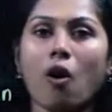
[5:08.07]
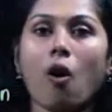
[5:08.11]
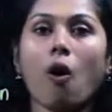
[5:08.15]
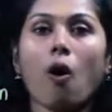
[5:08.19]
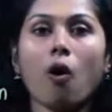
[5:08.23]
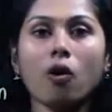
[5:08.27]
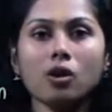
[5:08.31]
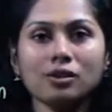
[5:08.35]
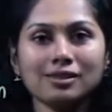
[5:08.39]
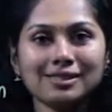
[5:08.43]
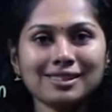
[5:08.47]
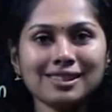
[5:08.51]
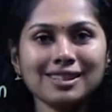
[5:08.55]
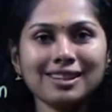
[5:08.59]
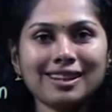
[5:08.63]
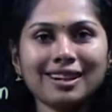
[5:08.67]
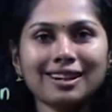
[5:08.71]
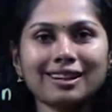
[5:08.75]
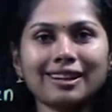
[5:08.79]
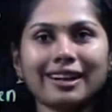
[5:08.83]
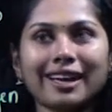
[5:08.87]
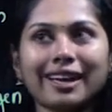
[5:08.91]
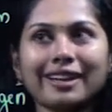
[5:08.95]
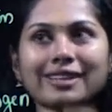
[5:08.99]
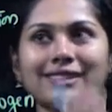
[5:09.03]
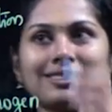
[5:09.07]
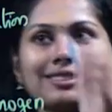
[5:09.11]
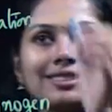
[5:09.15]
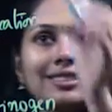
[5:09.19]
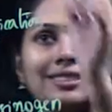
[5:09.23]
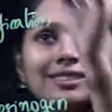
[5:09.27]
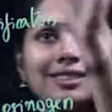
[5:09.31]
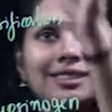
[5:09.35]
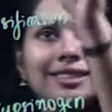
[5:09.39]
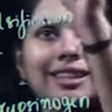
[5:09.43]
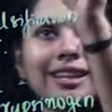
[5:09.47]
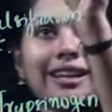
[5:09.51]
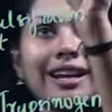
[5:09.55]
also contains
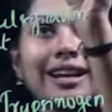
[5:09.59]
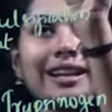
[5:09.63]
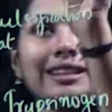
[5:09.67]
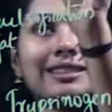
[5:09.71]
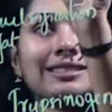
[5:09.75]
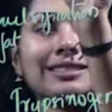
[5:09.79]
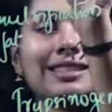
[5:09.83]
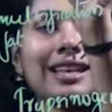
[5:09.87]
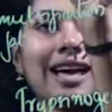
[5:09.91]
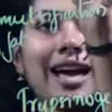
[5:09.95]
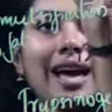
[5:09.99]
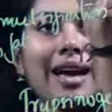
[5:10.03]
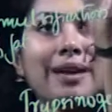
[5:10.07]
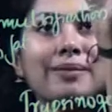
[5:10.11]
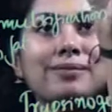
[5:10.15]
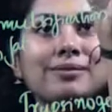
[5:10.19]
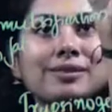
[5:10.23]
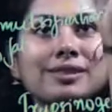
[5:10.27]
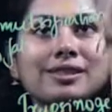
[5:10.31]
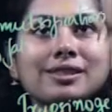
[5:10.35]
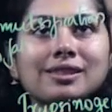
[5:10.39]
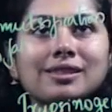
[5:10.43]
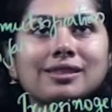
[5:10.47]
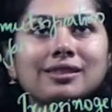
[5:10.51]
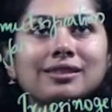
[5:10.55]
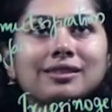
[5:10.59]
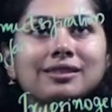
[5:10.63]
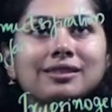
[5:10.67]
certain enzymes,